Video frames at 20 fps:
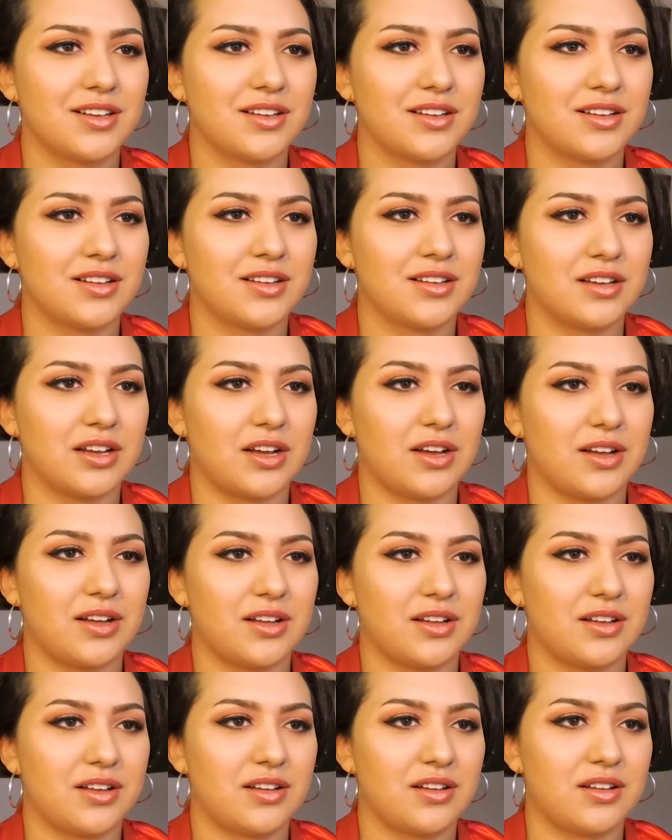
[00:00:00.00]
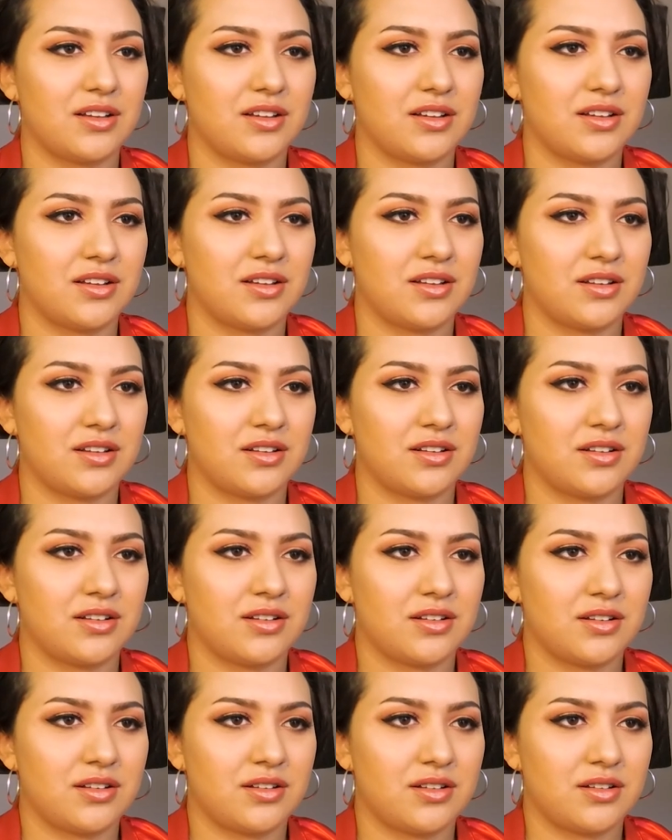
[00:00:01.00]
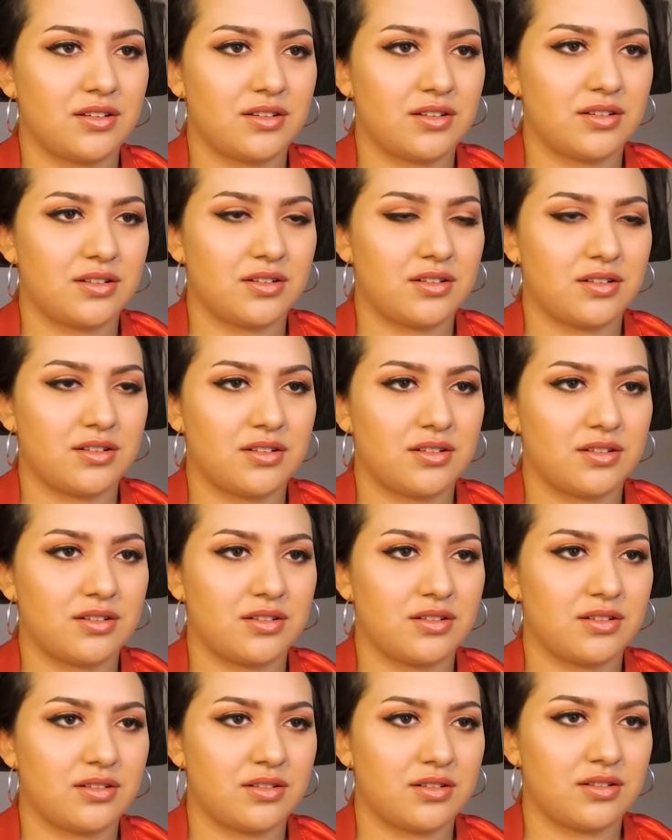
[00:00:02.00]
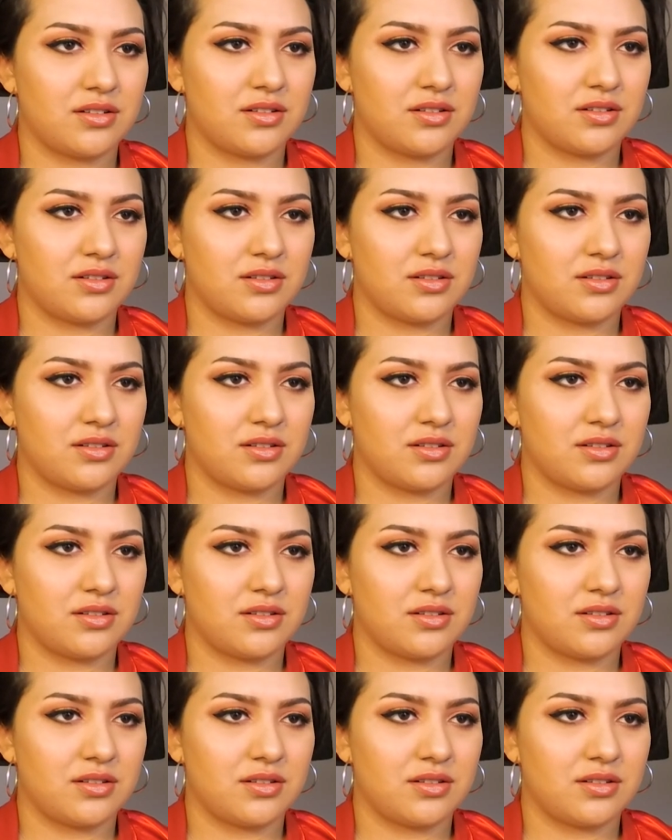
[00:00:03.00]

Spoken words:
No one is speaking in this clip.